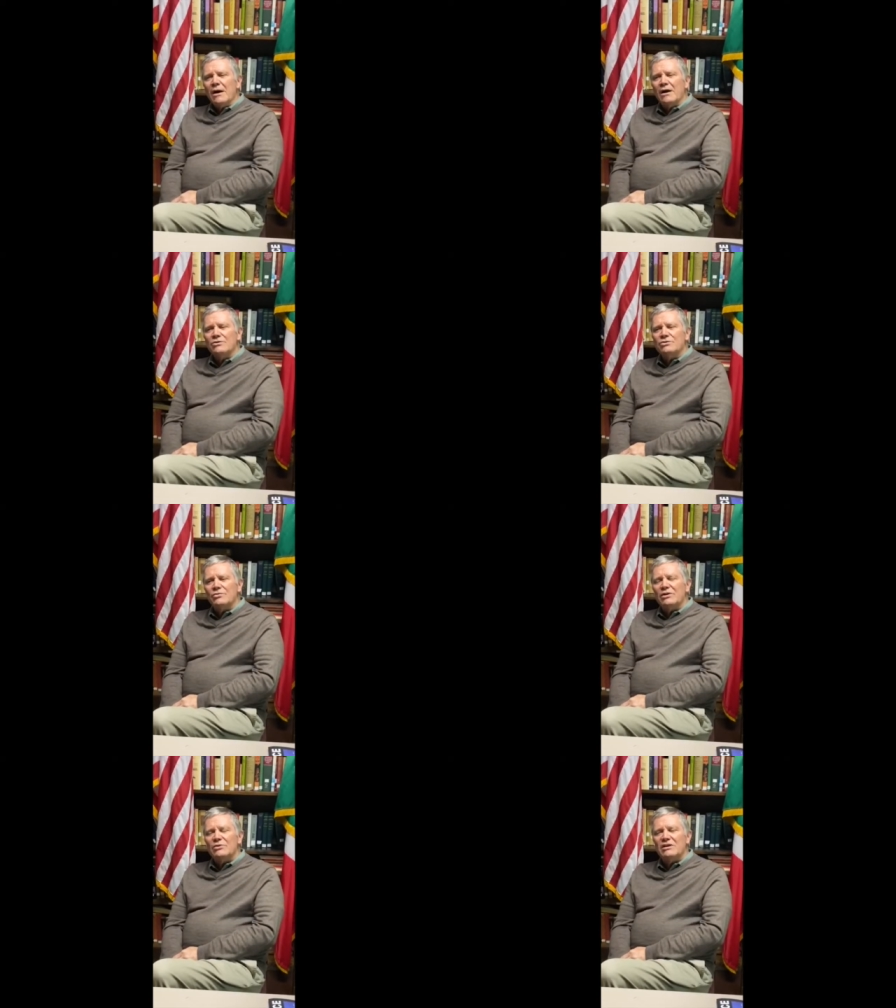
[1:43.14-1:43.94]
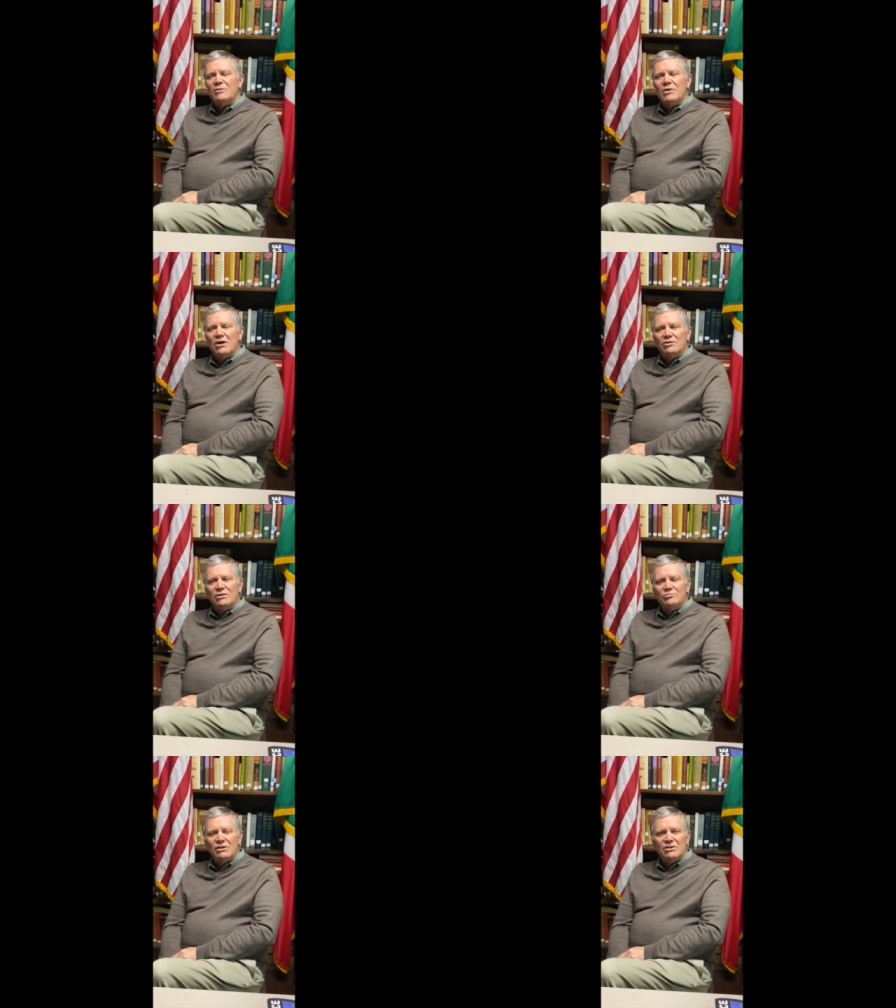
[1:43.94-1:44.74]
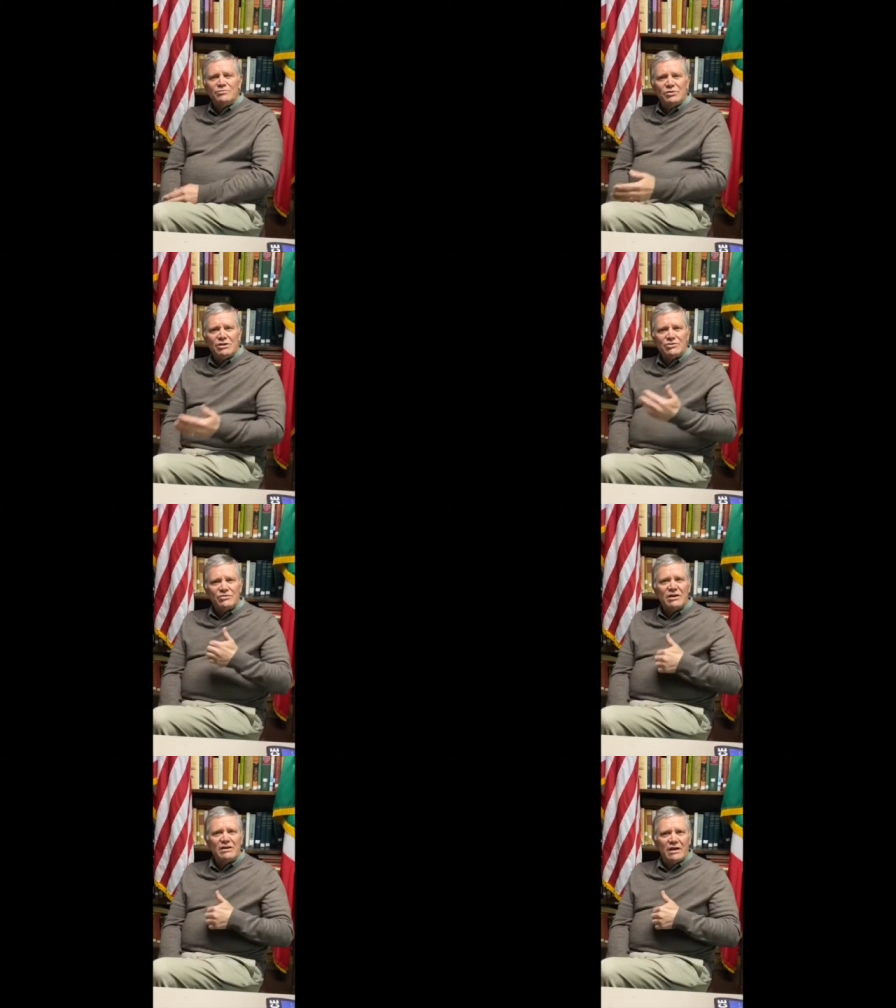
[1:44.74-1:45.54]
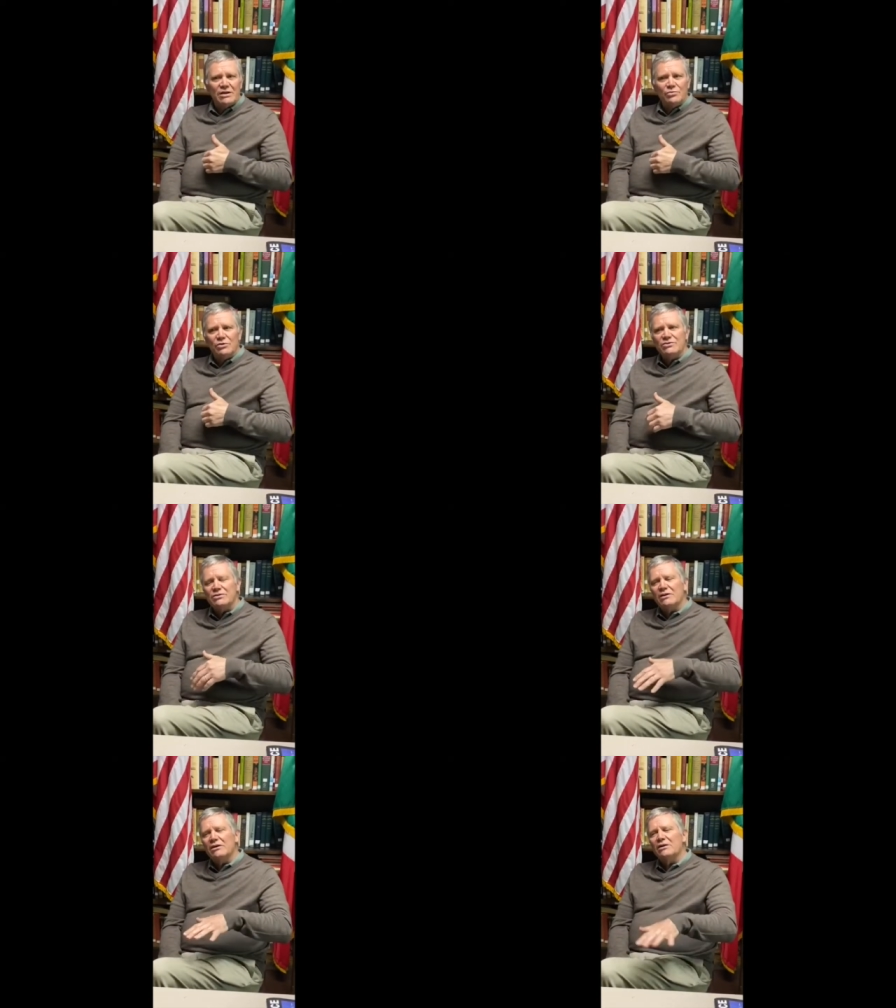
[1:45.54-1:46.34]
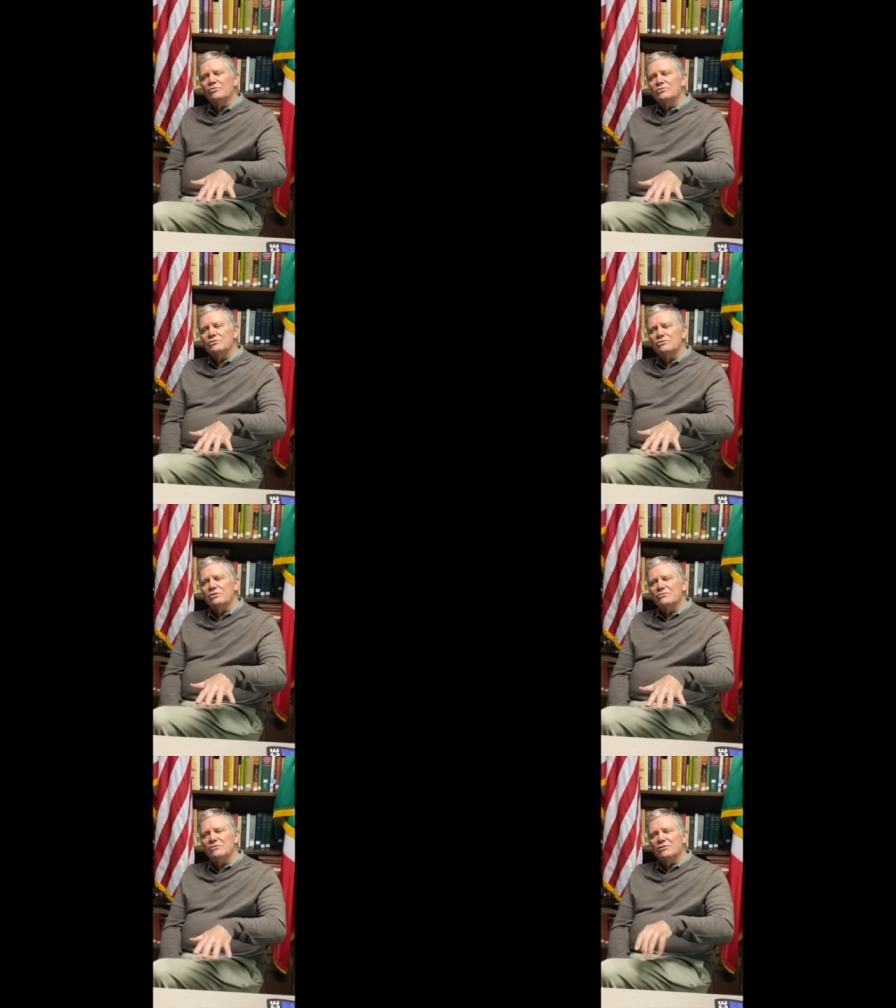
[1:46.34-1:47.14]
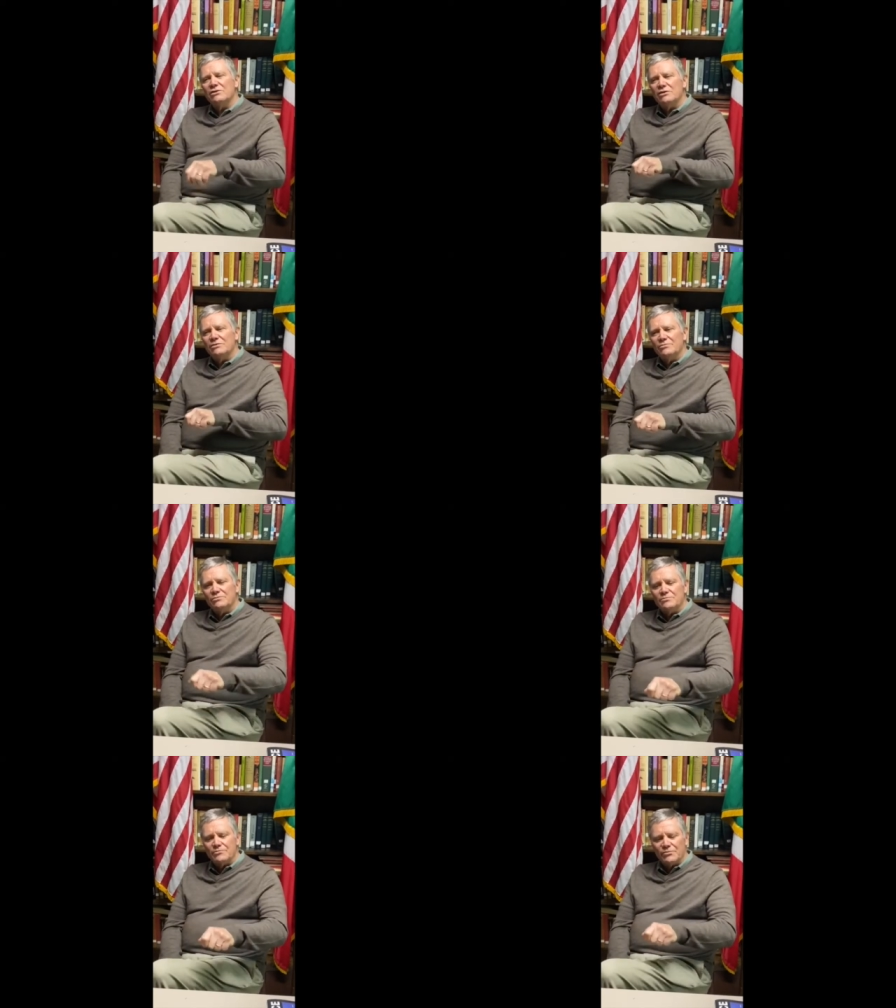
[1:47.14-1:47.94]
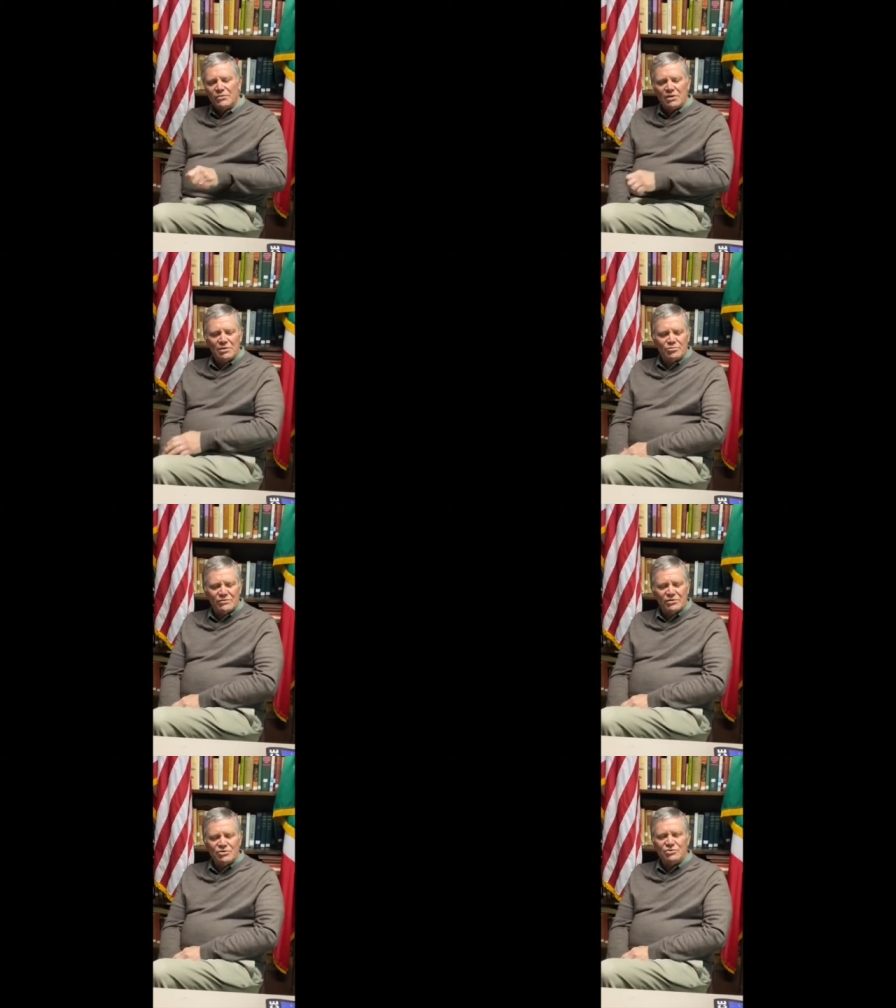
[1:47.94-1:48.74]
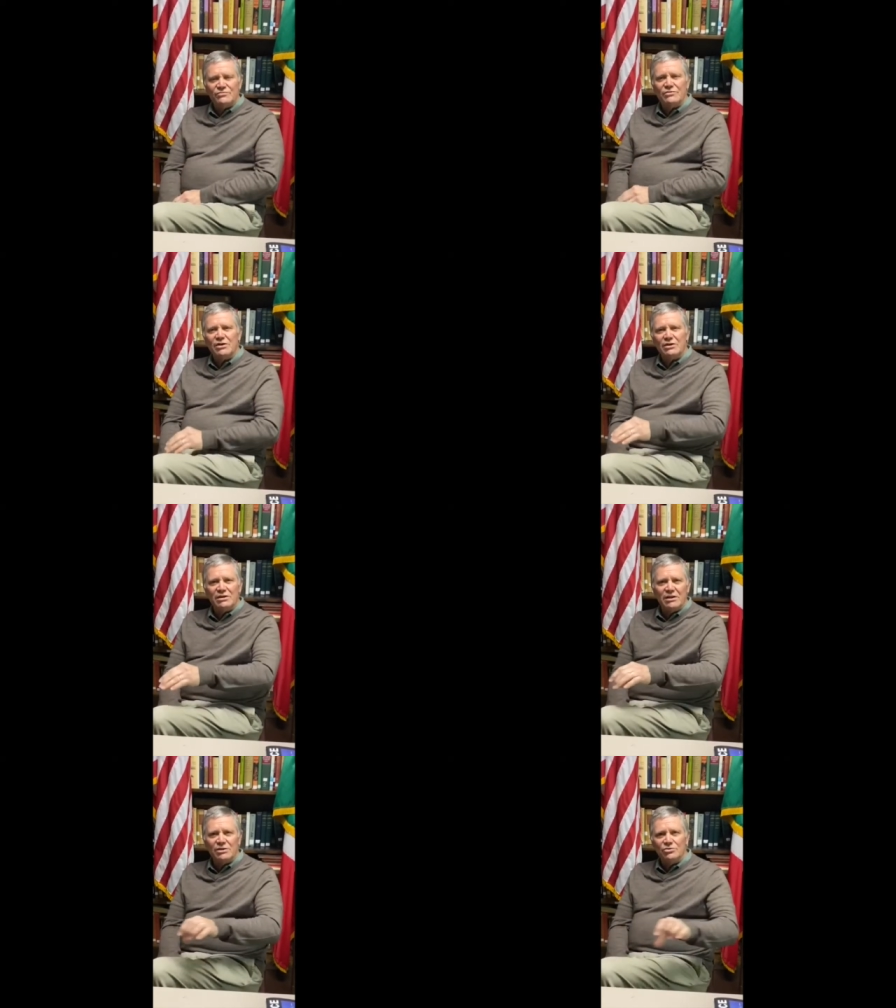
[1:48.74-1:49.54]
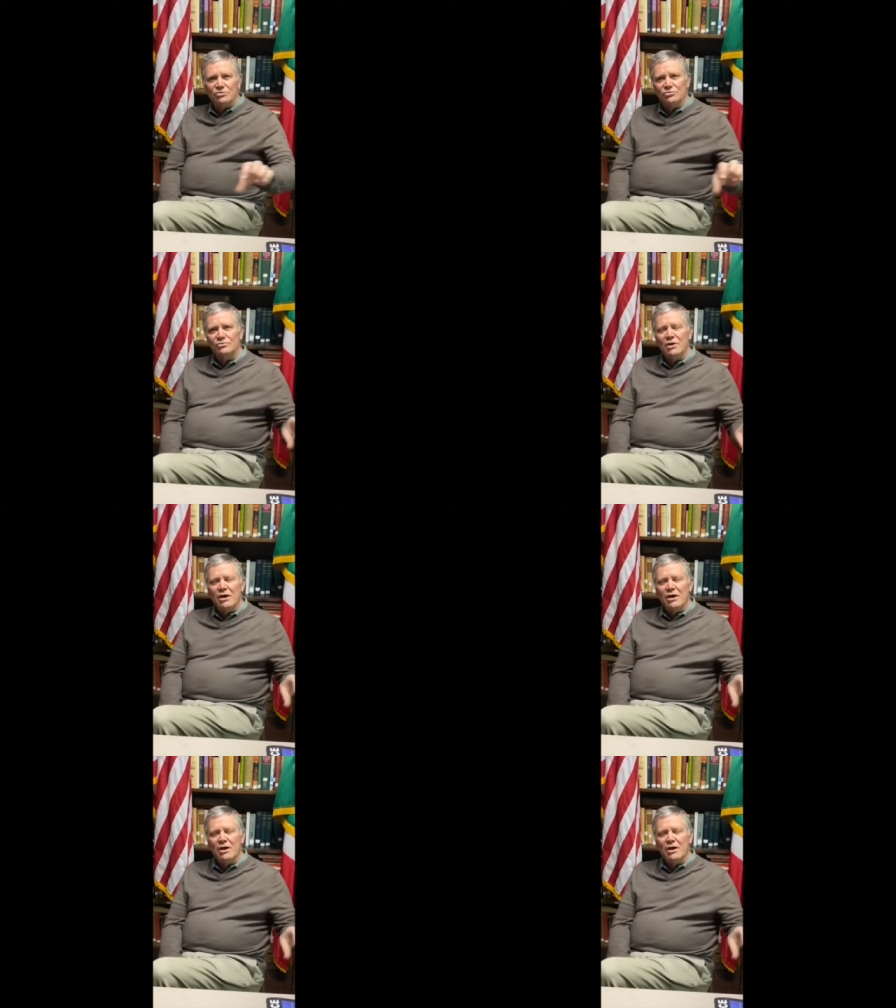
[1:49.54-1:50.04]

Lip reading: So when it came out, the biggest pleasure I had was that I was given the privilege of cutting it into